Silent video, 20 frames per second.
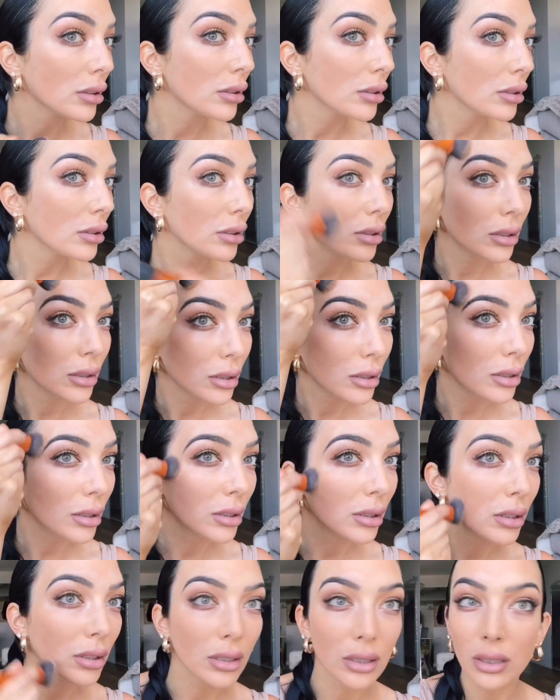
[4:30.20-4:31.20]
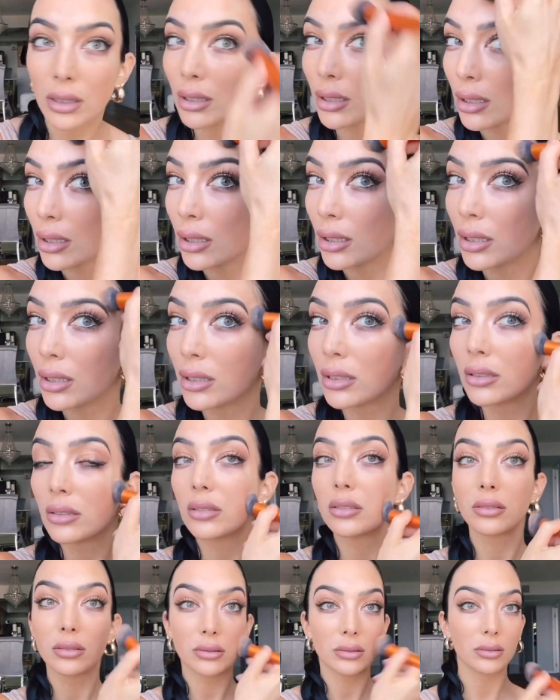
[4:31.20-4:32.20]
This is one of my favorite foundation
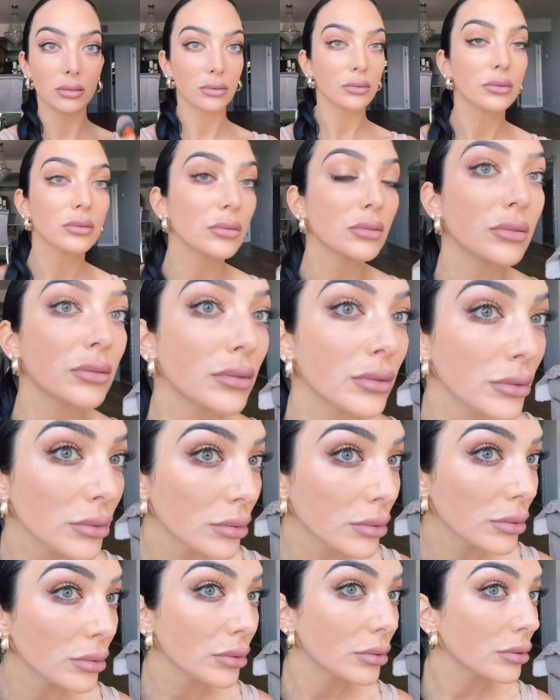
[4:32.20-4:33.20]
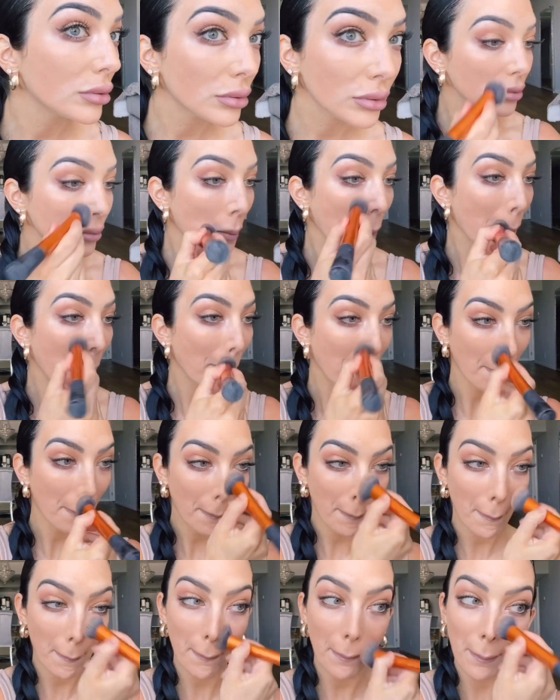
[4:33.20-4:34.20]
brushes. Even though the instructions
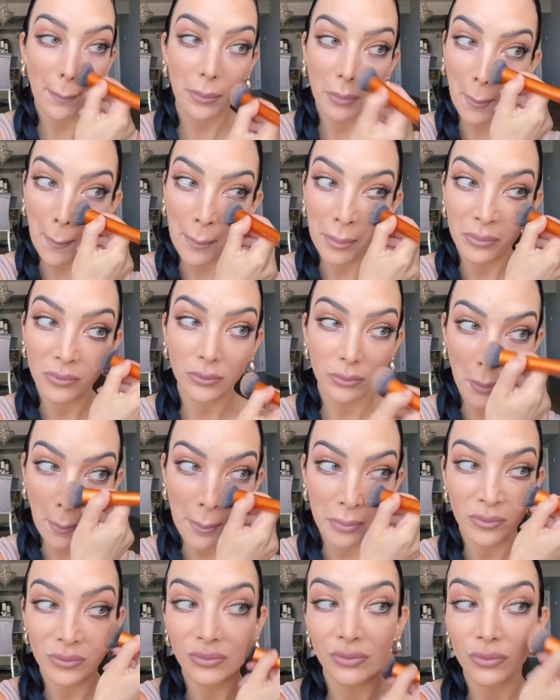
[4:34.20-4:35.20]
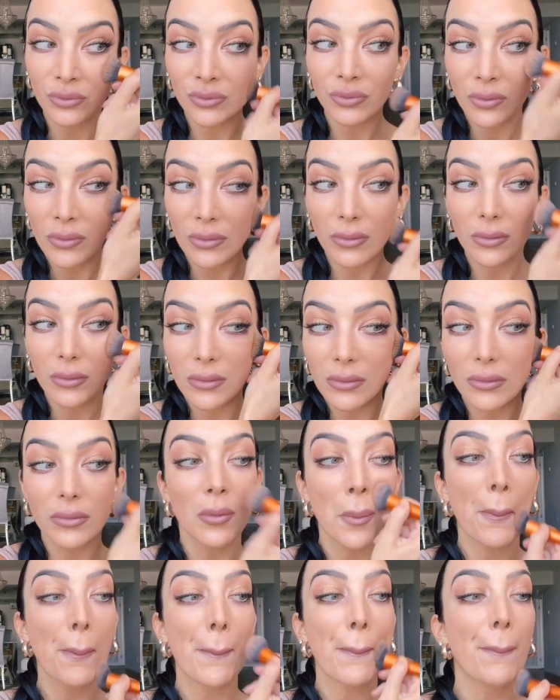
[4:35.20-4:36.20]
on the website said to use a
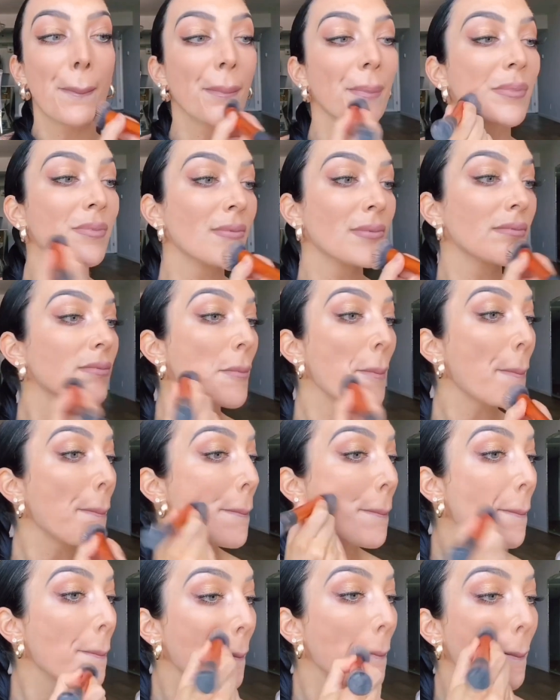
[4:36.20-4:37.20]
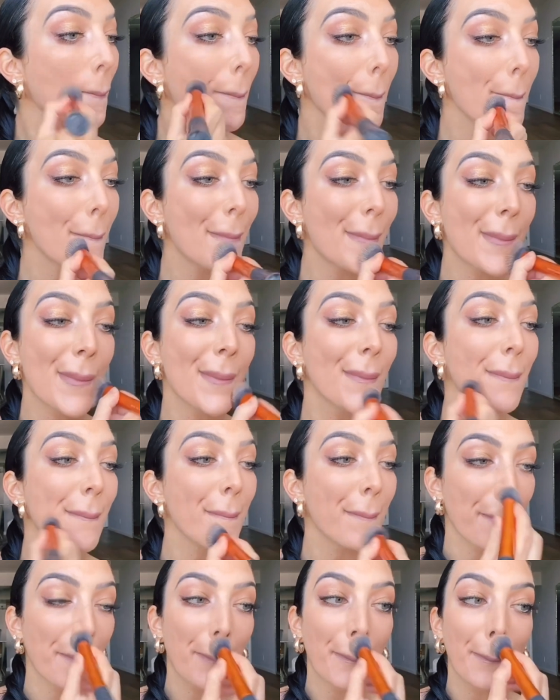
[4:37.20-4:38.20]
damp sponge or a
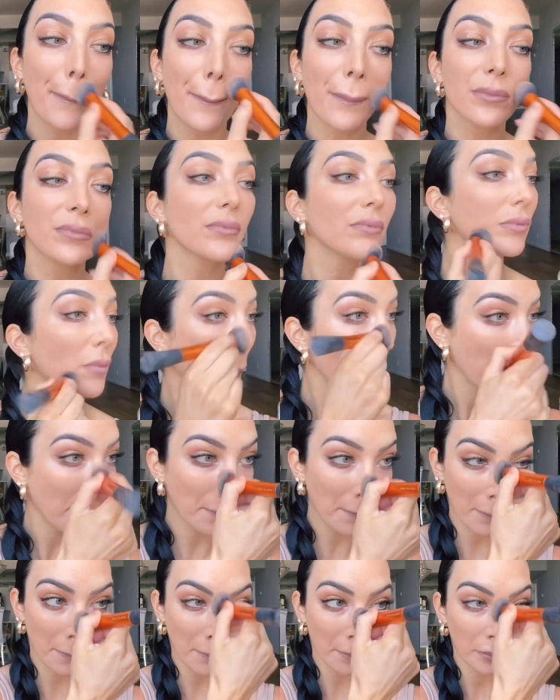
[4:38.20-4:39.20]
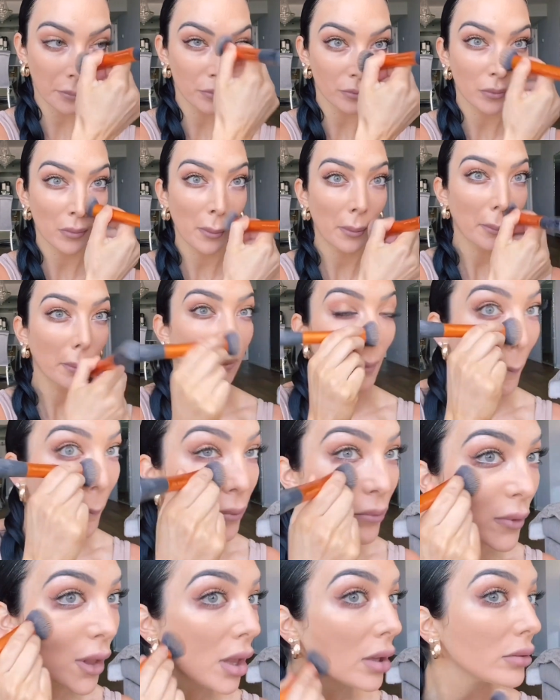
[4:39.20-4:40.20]
dry sponge, I decided to use the
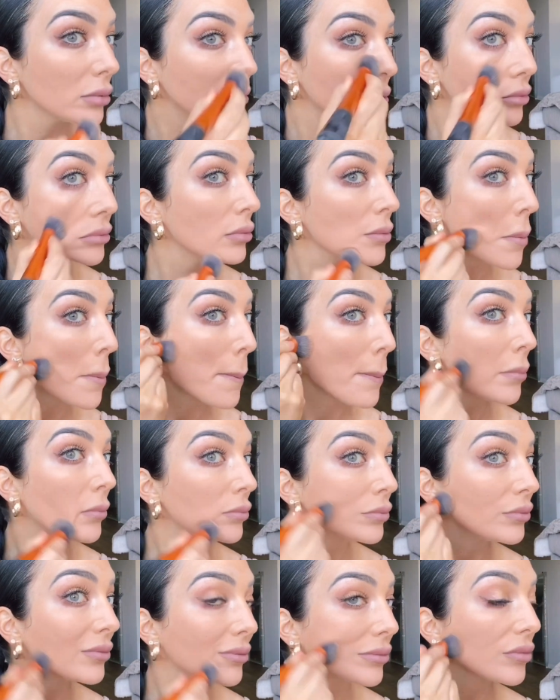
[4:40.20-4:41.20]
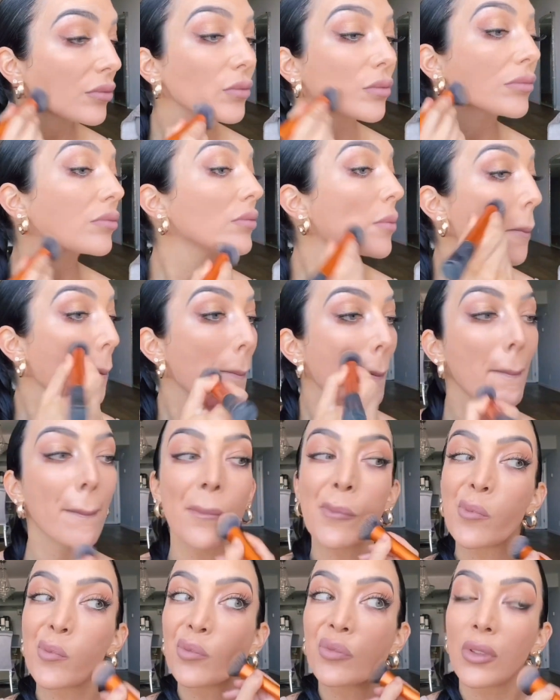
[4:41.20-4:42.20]
brush because Kim used a kabuki
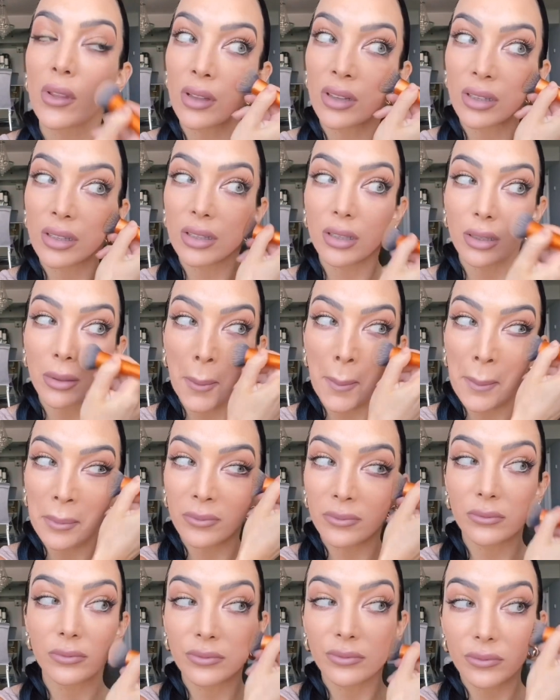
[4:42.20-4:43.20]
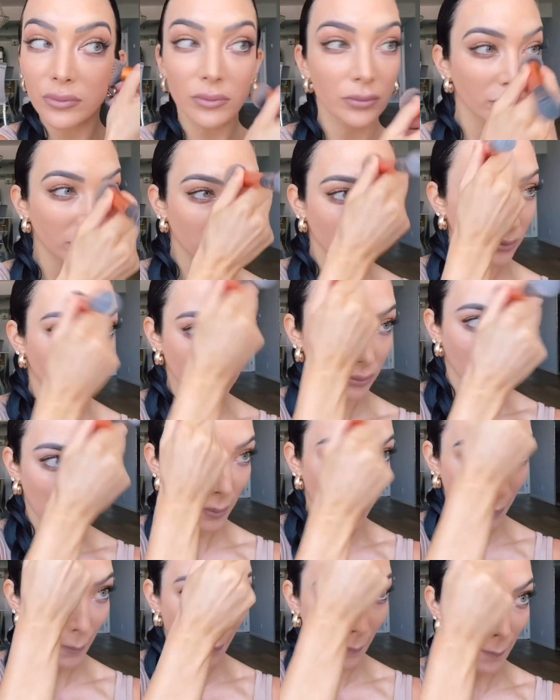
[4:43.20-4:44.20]
brush which has very similar bristles to
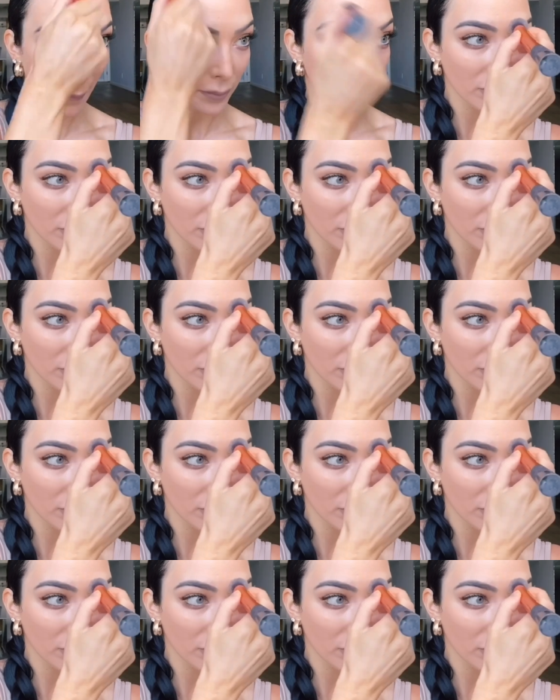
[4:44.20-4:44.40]
this one.